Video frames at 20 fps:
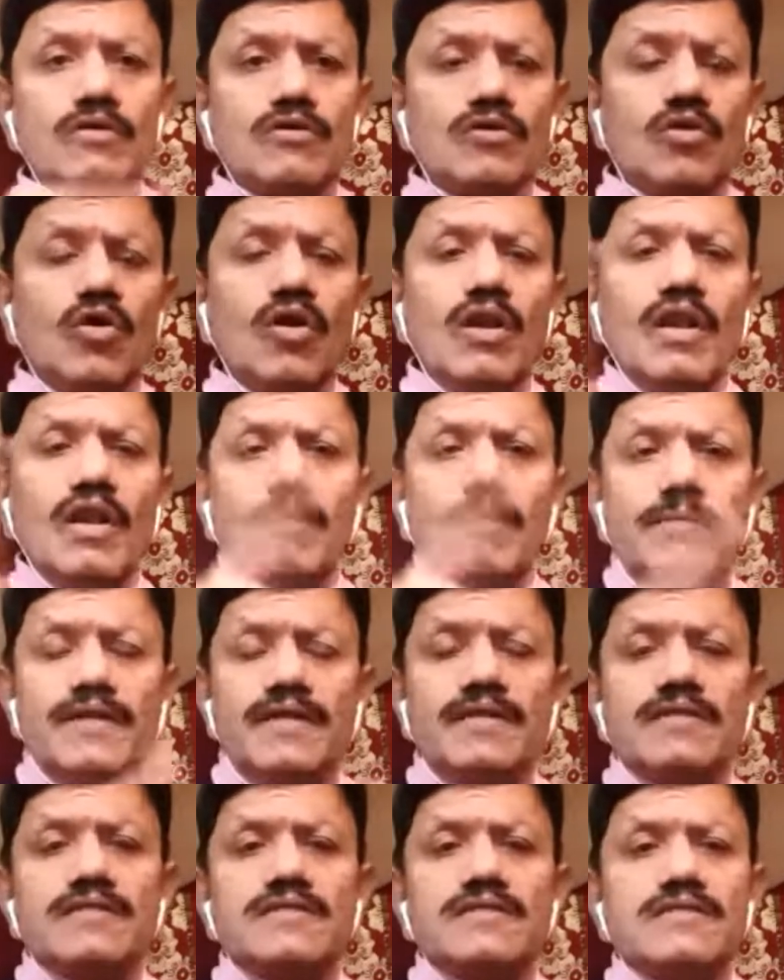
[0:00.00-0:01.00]
Nolla
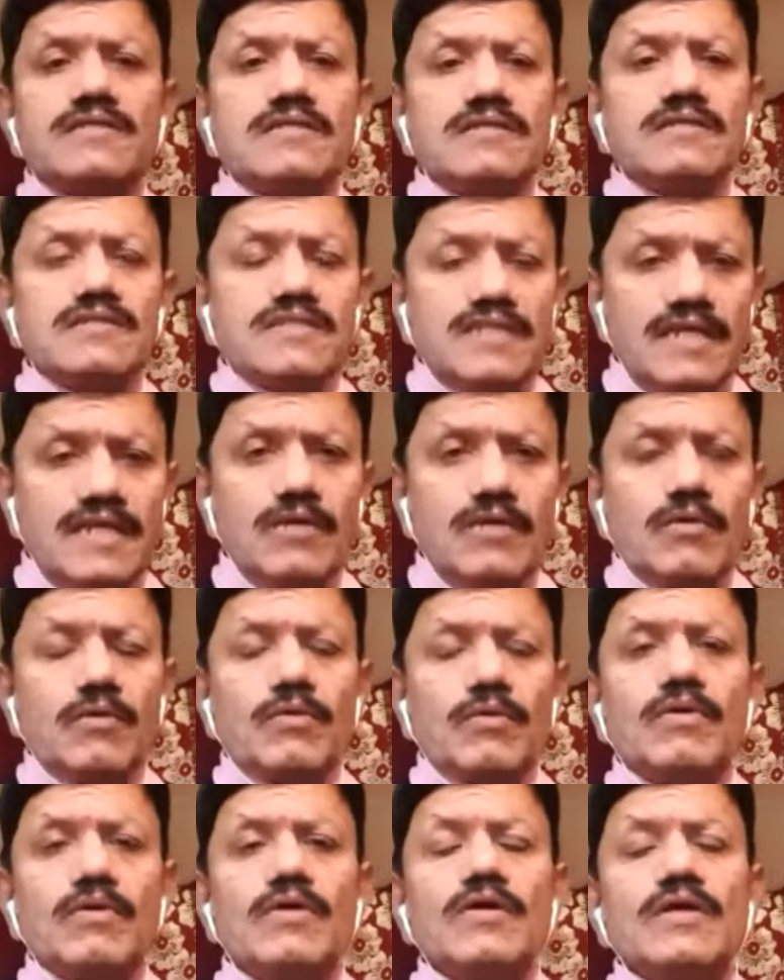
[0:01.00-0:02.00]
means
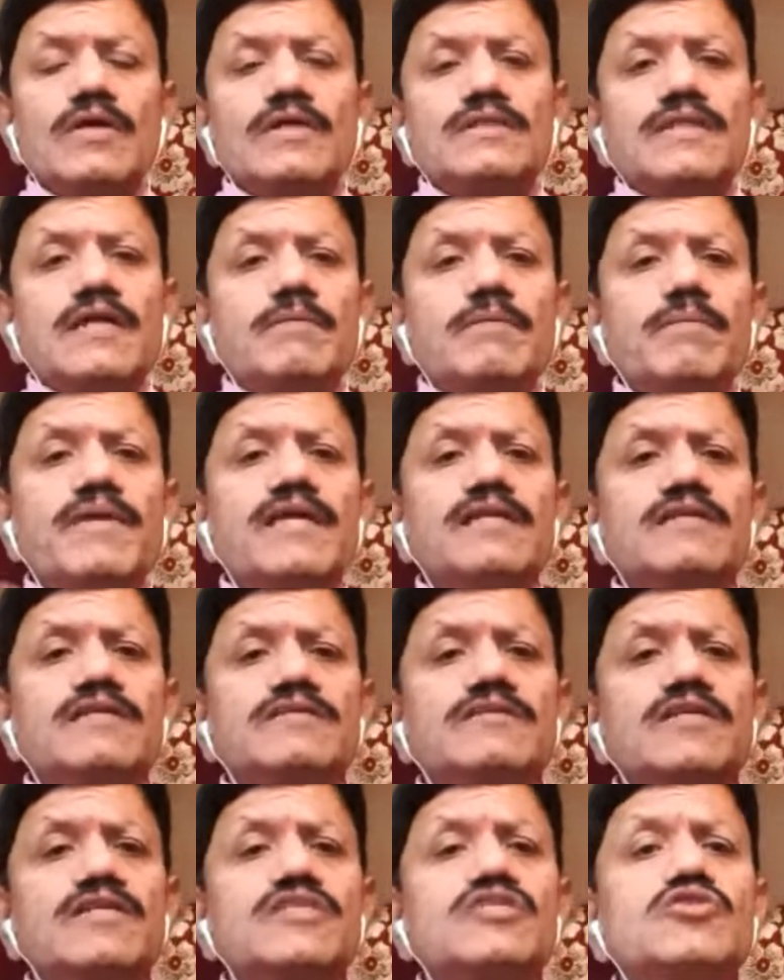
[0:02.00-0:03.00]
zero. That
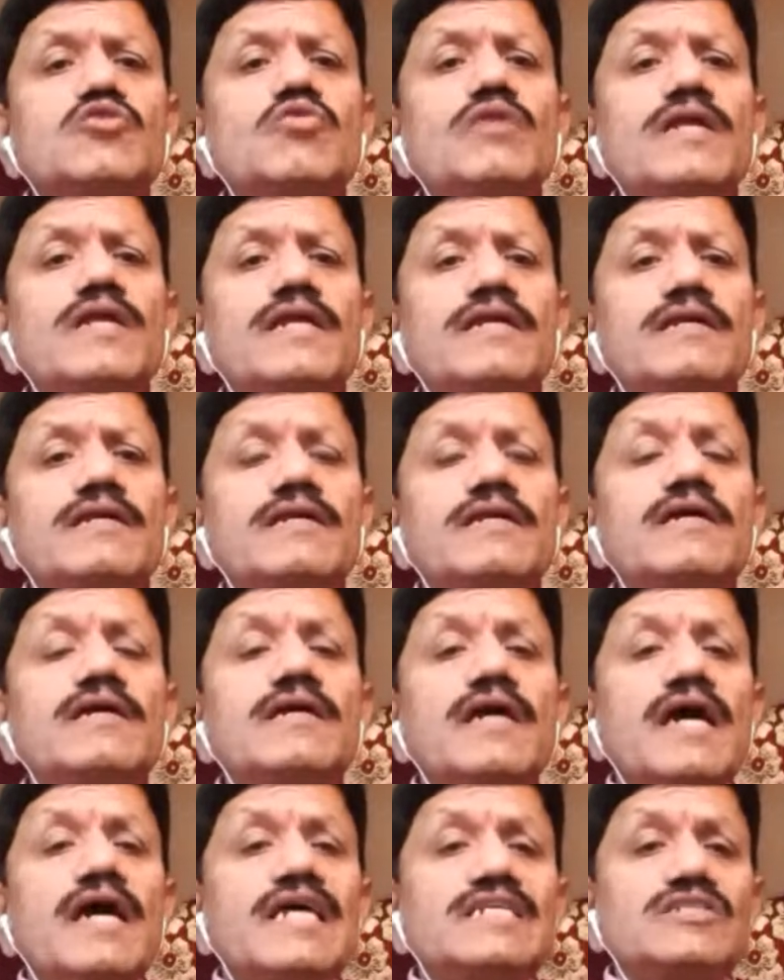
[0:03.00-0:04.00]
means the student
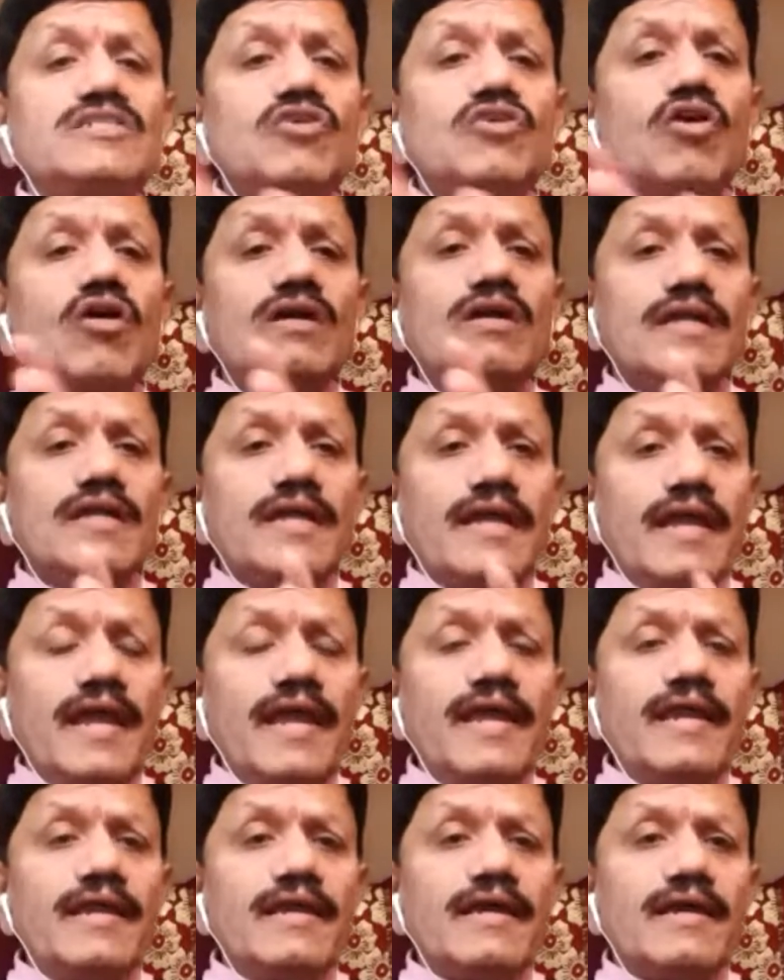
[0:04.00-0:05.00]
has not
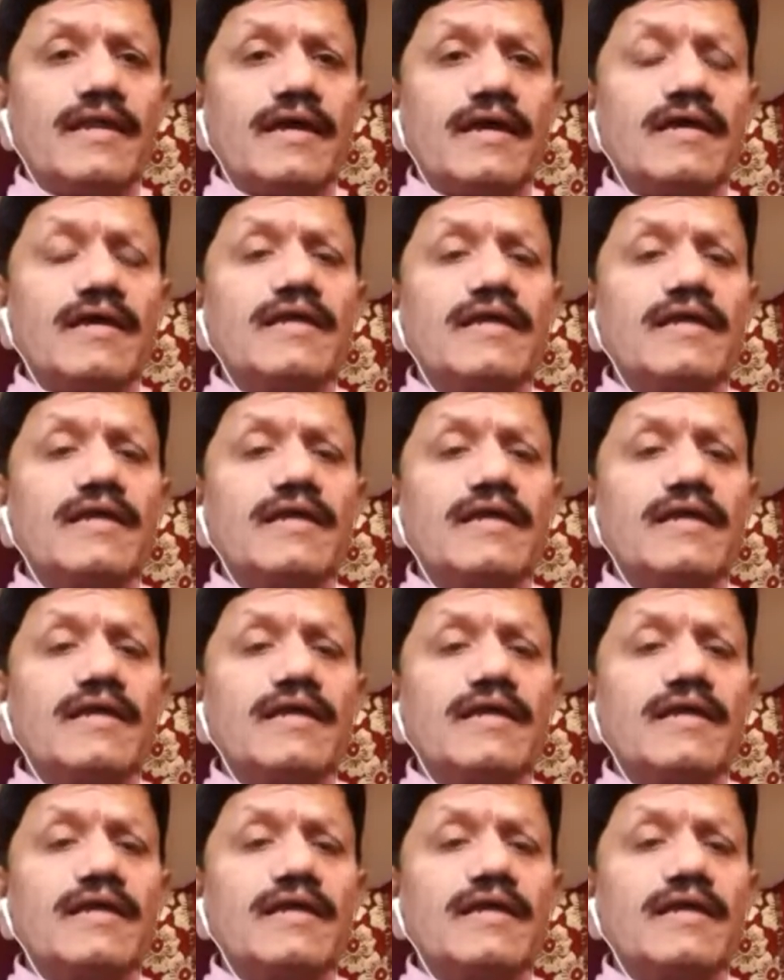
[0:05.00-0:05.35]
gained